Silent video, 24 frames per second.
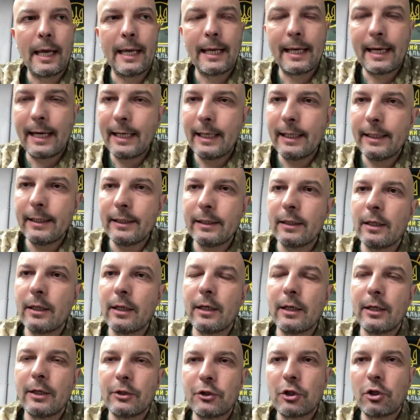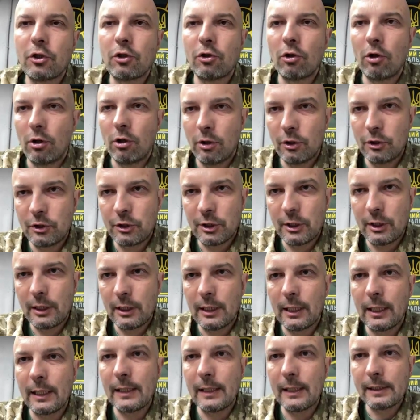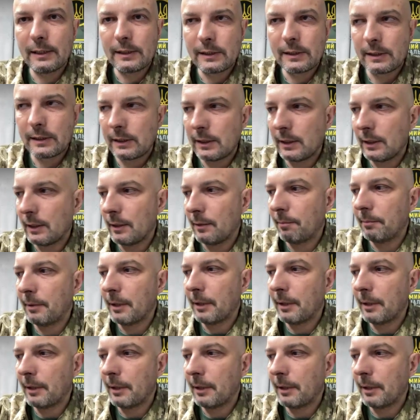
AI uh, technology is uh,